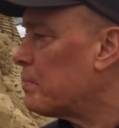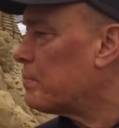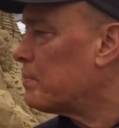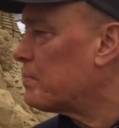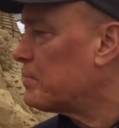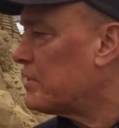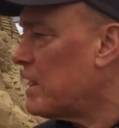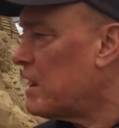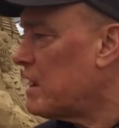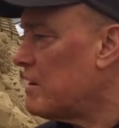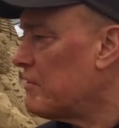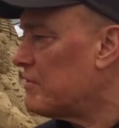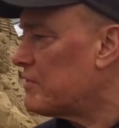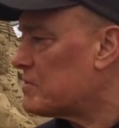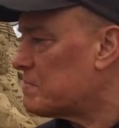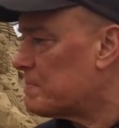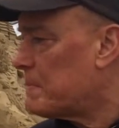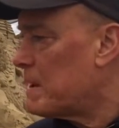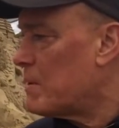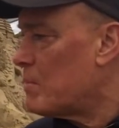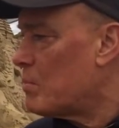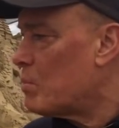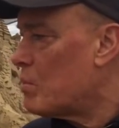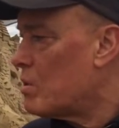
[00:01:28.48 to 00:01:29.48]
Dave's
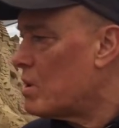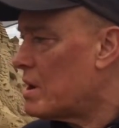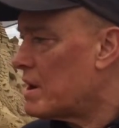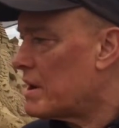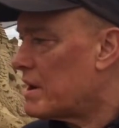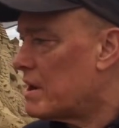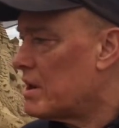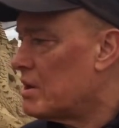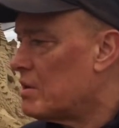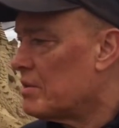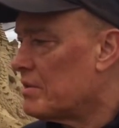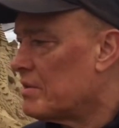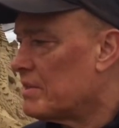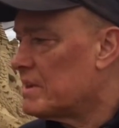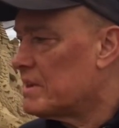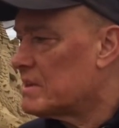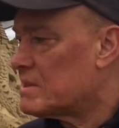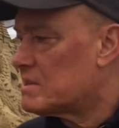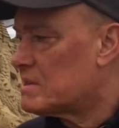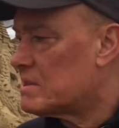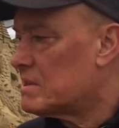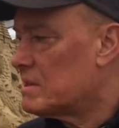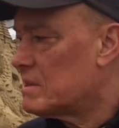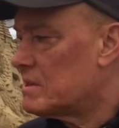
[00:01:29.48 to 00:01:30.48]
been working on this
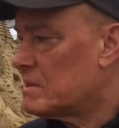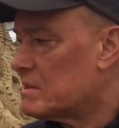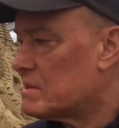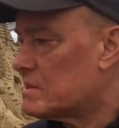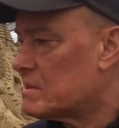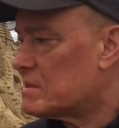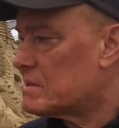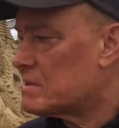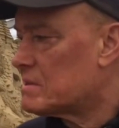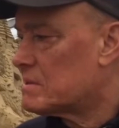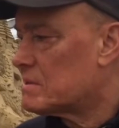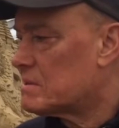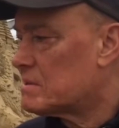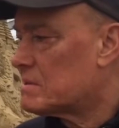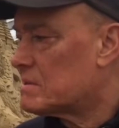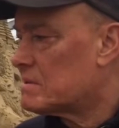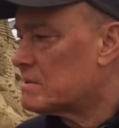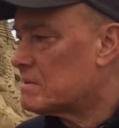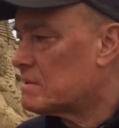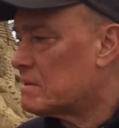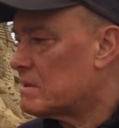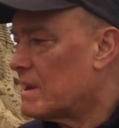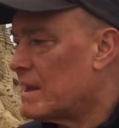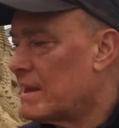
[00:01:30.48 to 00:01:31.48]
since
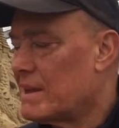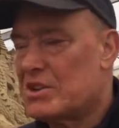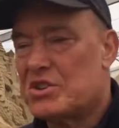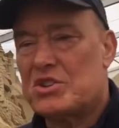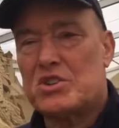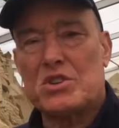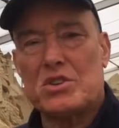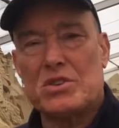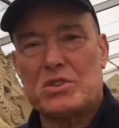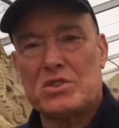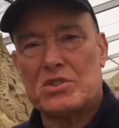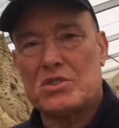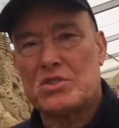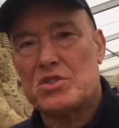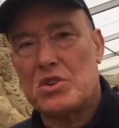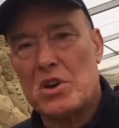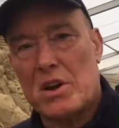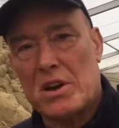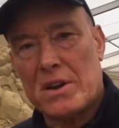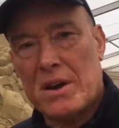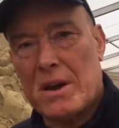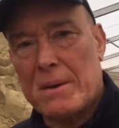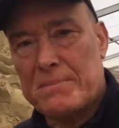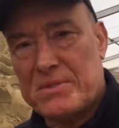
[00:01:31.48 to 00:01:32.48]
late
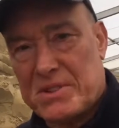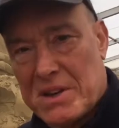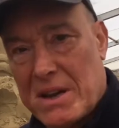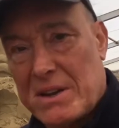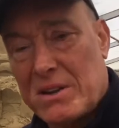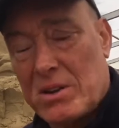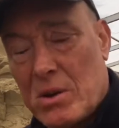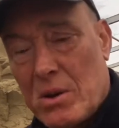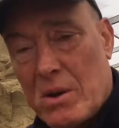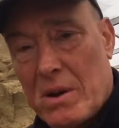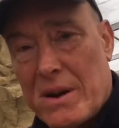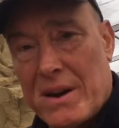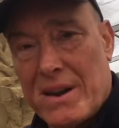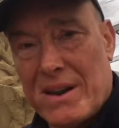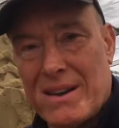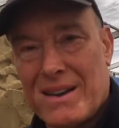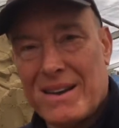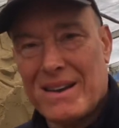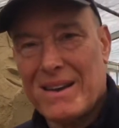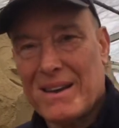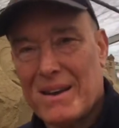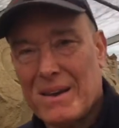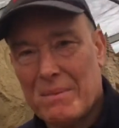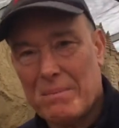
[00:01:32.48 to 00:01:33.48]
January,
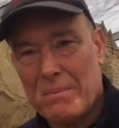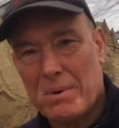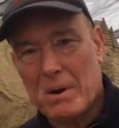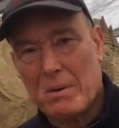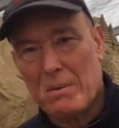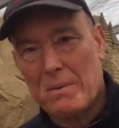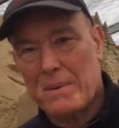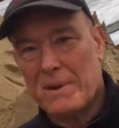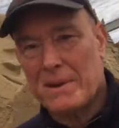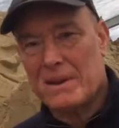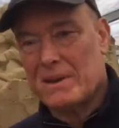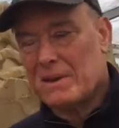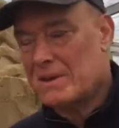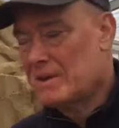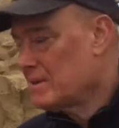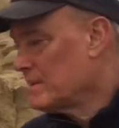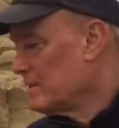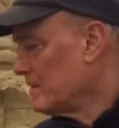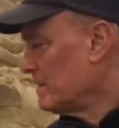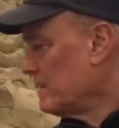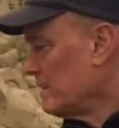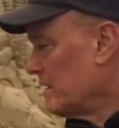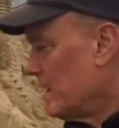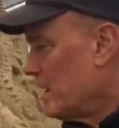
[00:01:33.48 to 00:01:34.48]
probably.
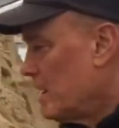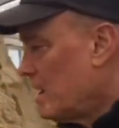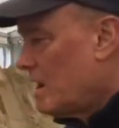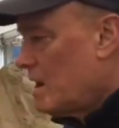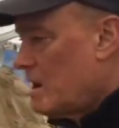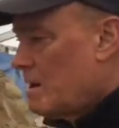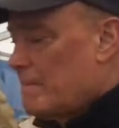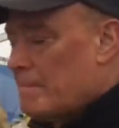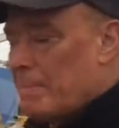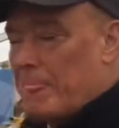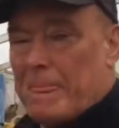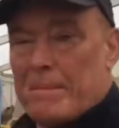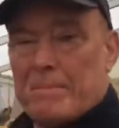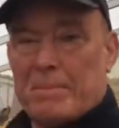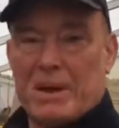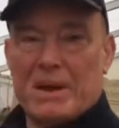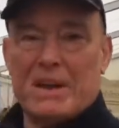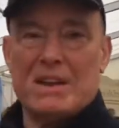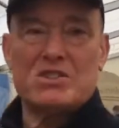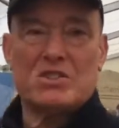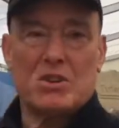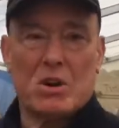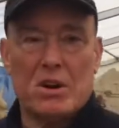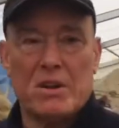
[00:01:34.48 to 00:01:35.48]
But
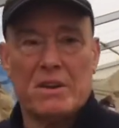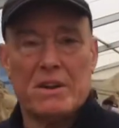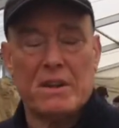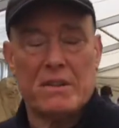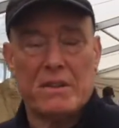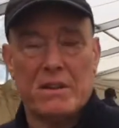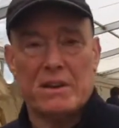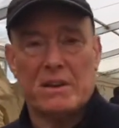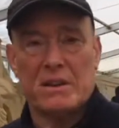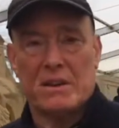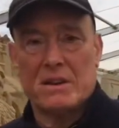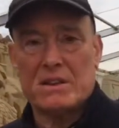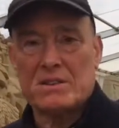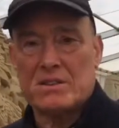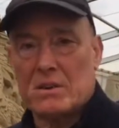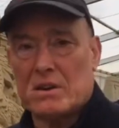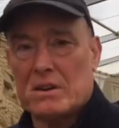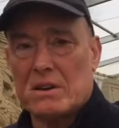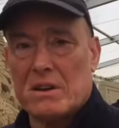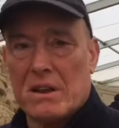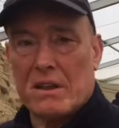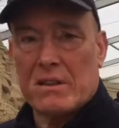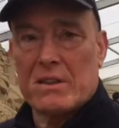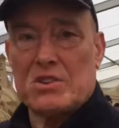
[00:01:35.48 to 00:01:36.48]
he's got
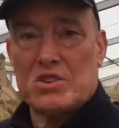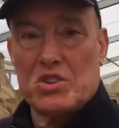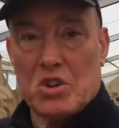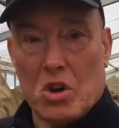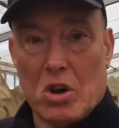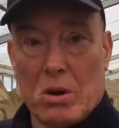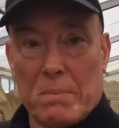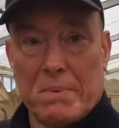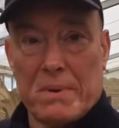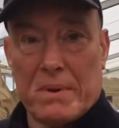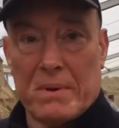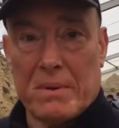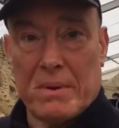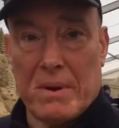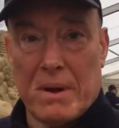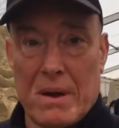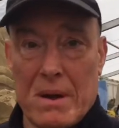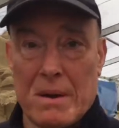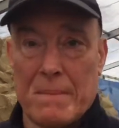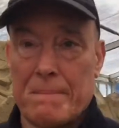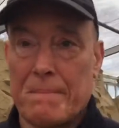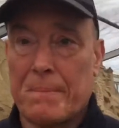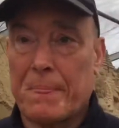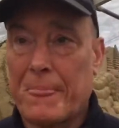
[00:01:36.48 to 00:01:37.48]
another job,
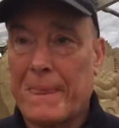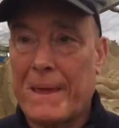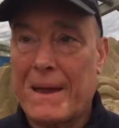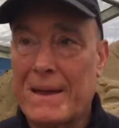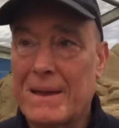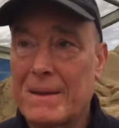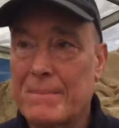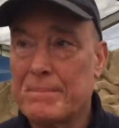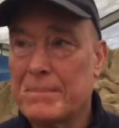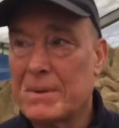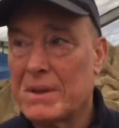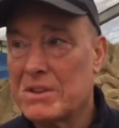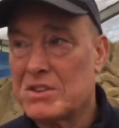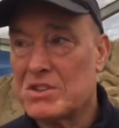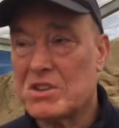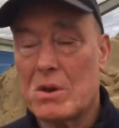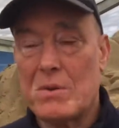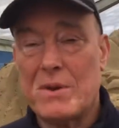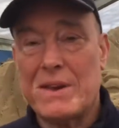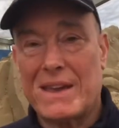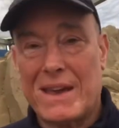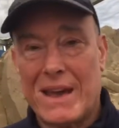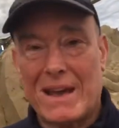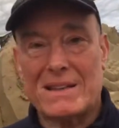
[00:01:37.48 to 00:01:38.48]
and so
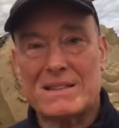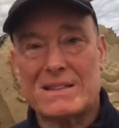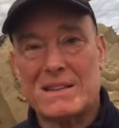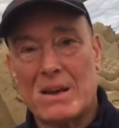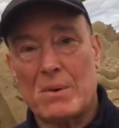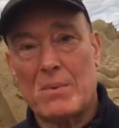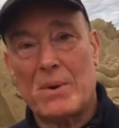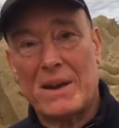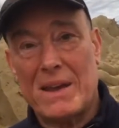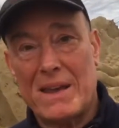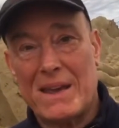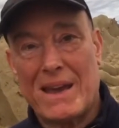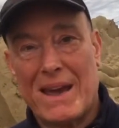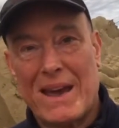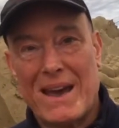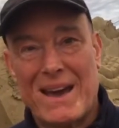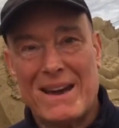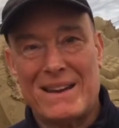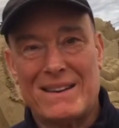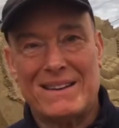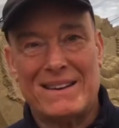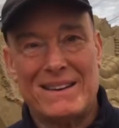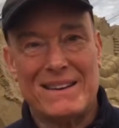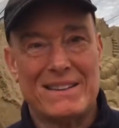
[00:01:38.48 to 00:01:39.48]
he gets here when he
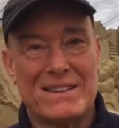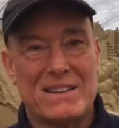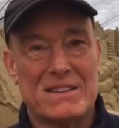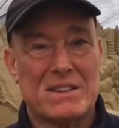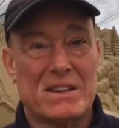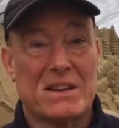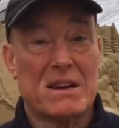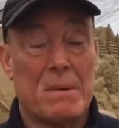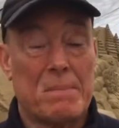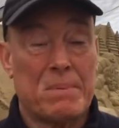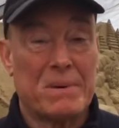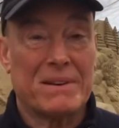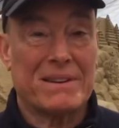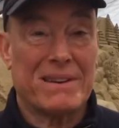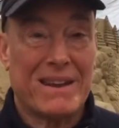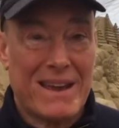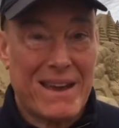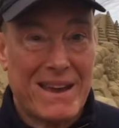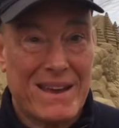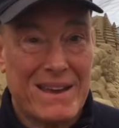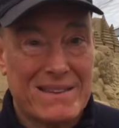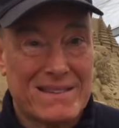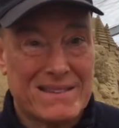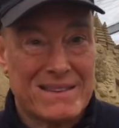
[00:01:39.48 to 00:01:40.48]
can, and he does a couple of
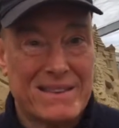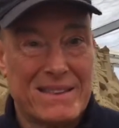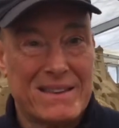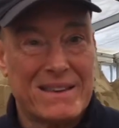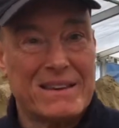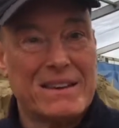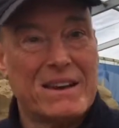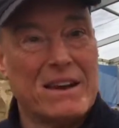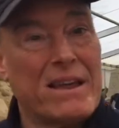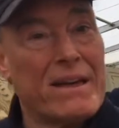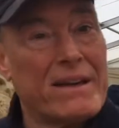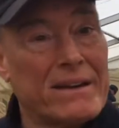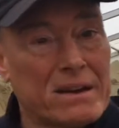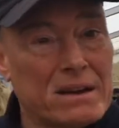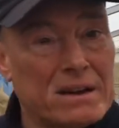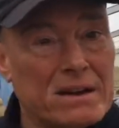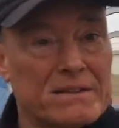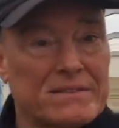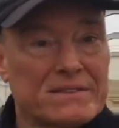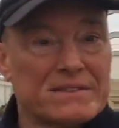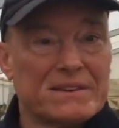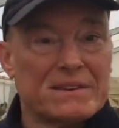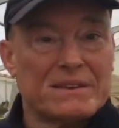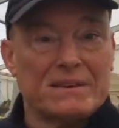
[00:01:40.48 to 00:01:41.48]
days, and then that kind
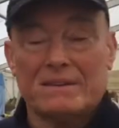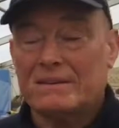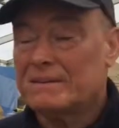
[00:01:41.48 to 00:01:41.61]
of thing.